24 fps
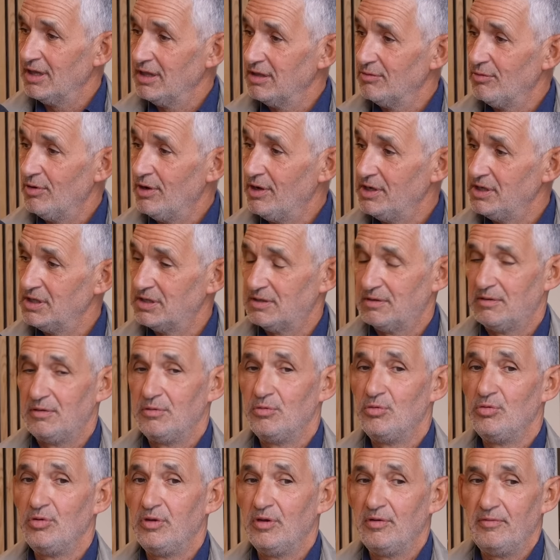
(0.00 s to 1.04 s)
otherwise
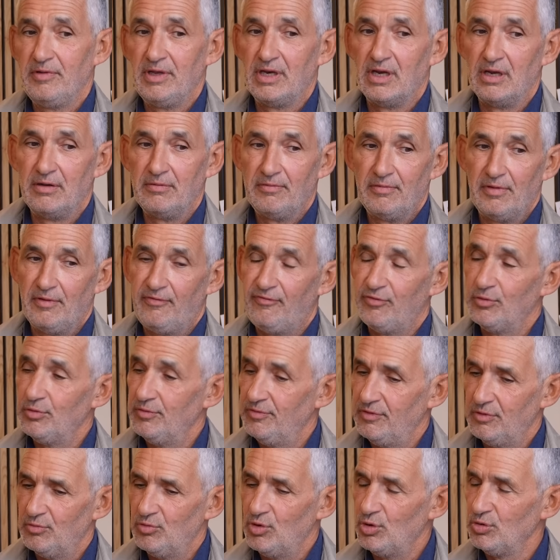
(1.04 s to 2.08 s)
all the, you know, the
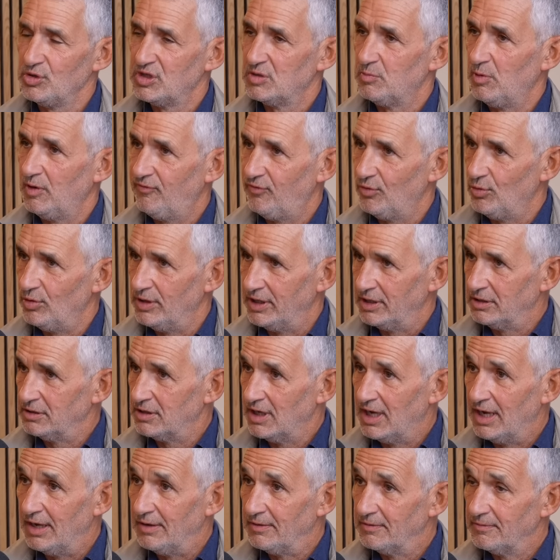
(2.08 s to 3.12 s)
the walls would be falling
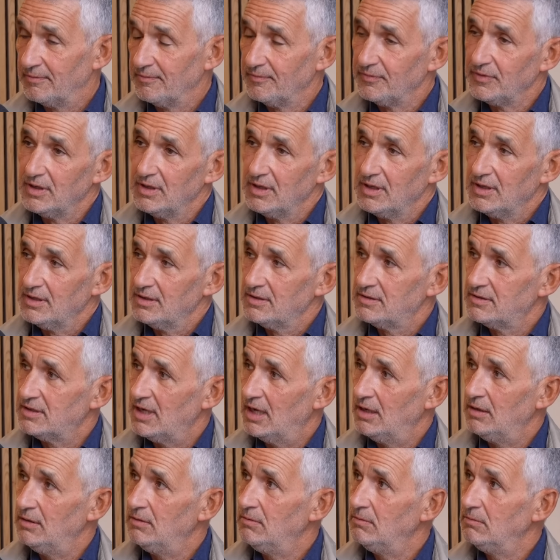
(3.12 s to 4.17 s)
down. Mm.
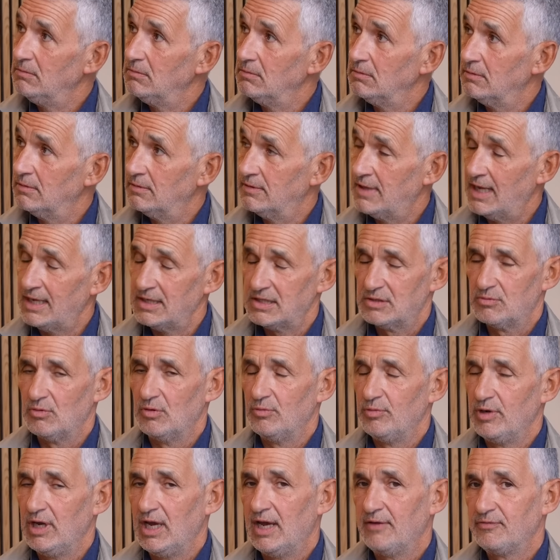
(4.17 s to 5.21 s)
So that's
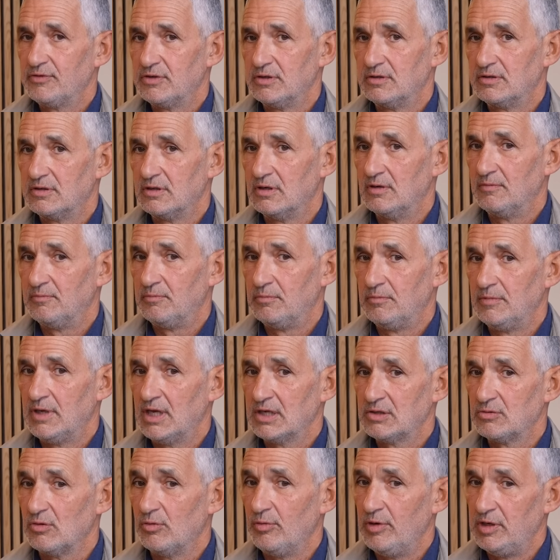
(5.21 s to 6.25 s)
what we have to sort of
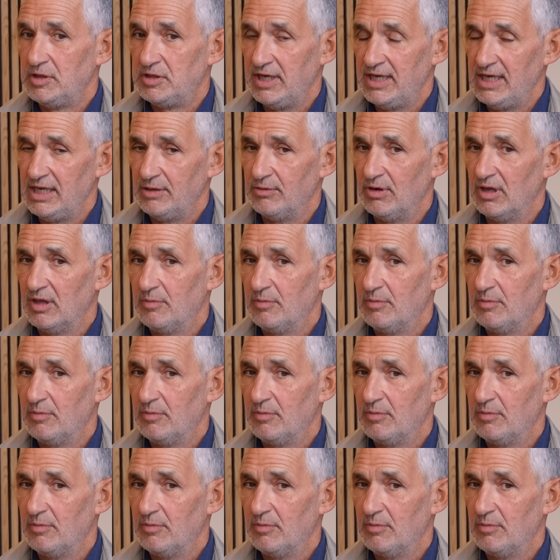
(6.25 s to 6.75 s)
that's what we're dealing